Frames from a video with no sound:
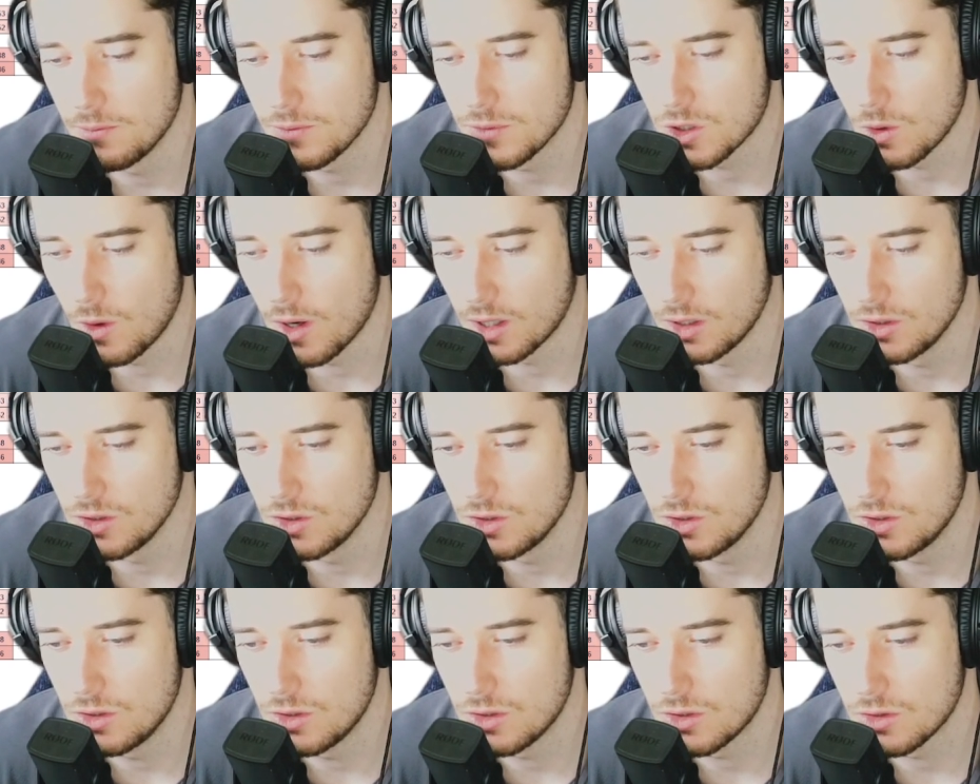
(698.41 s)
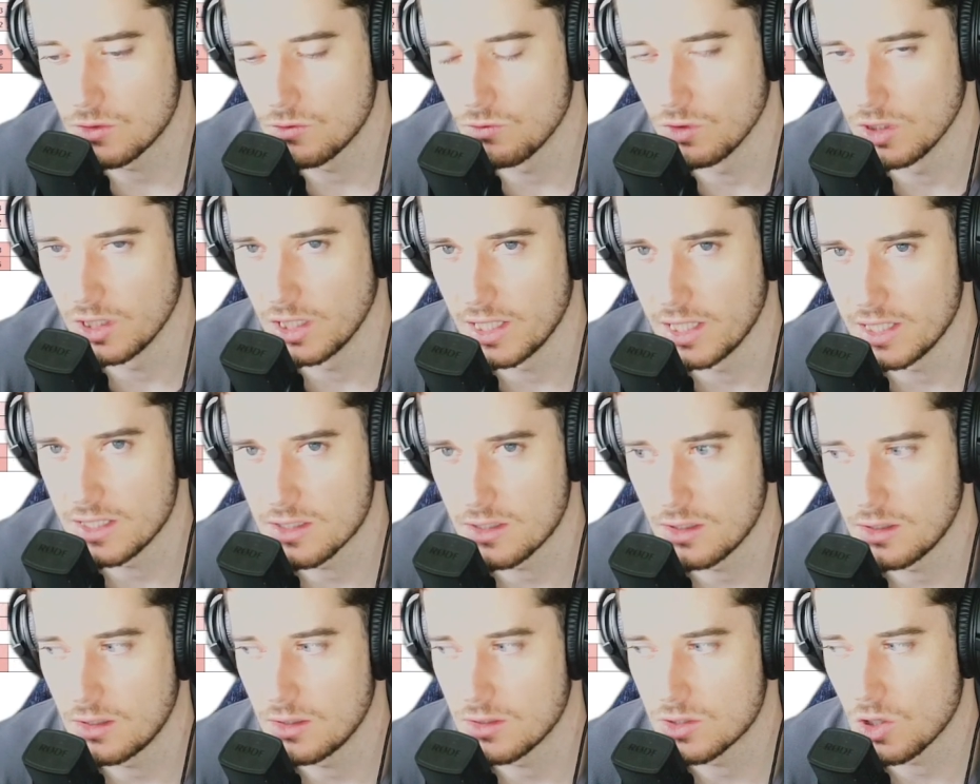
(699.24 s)
so I can
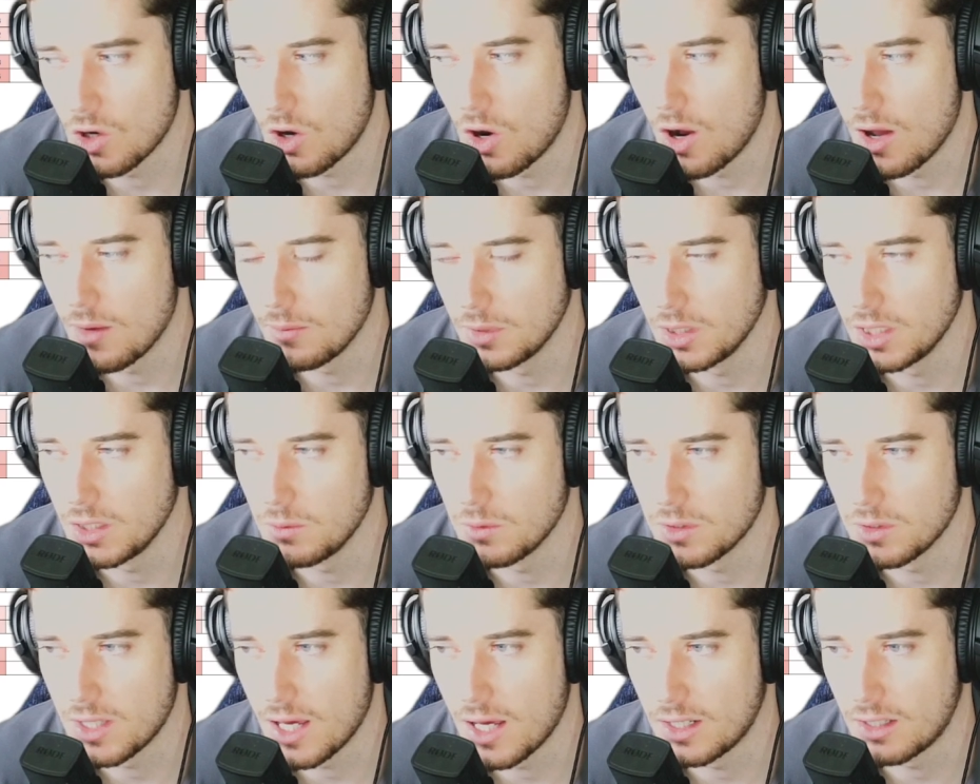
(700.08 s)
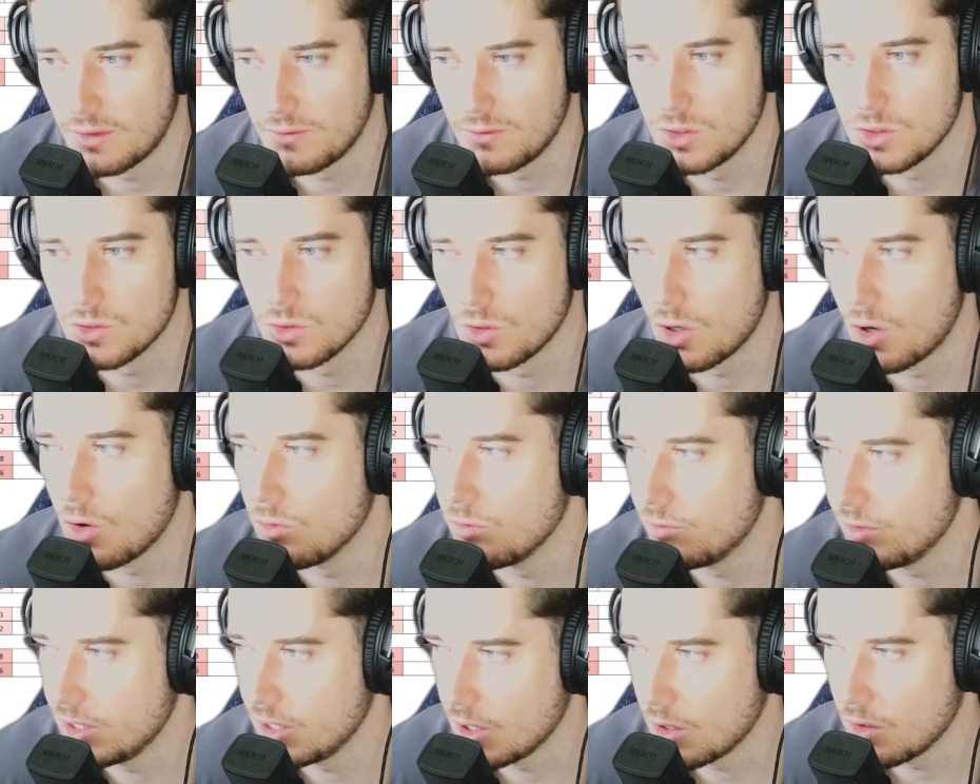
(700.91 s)
release it timely without having to do the
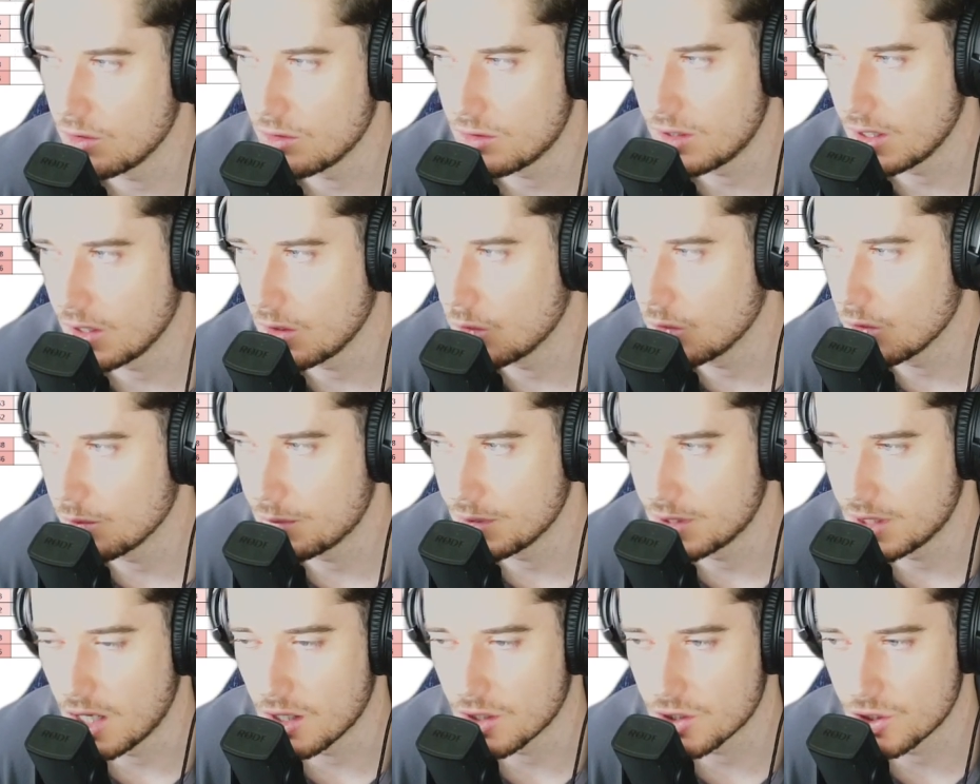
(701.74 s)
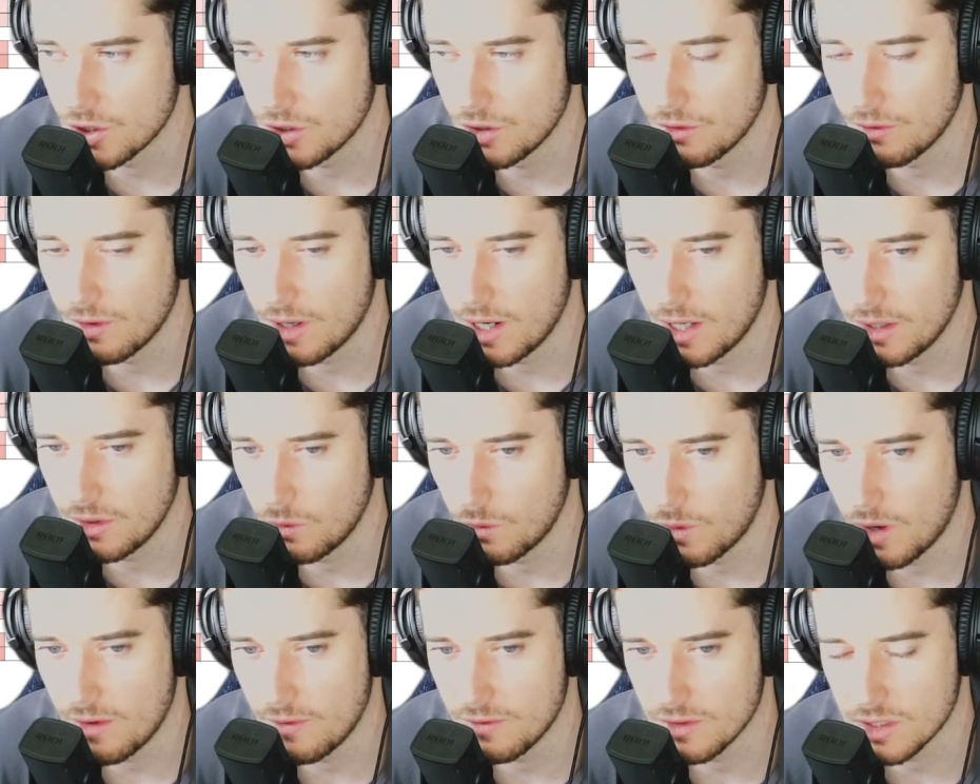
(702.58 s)
whole video thing, all the production around
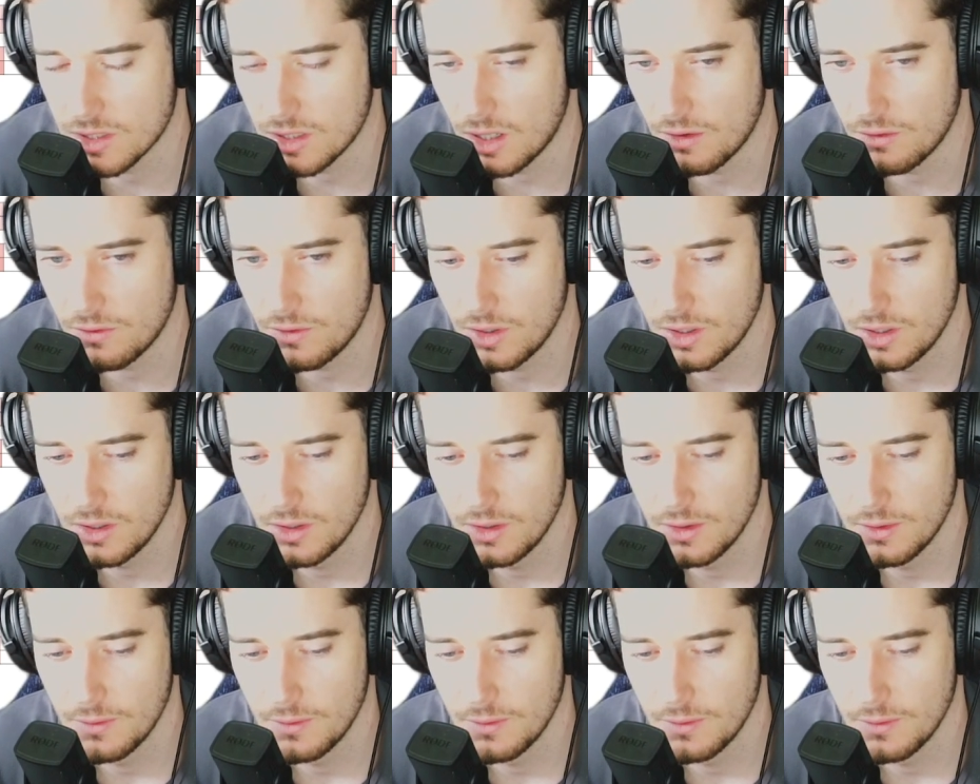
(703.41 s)
the waiver stuff.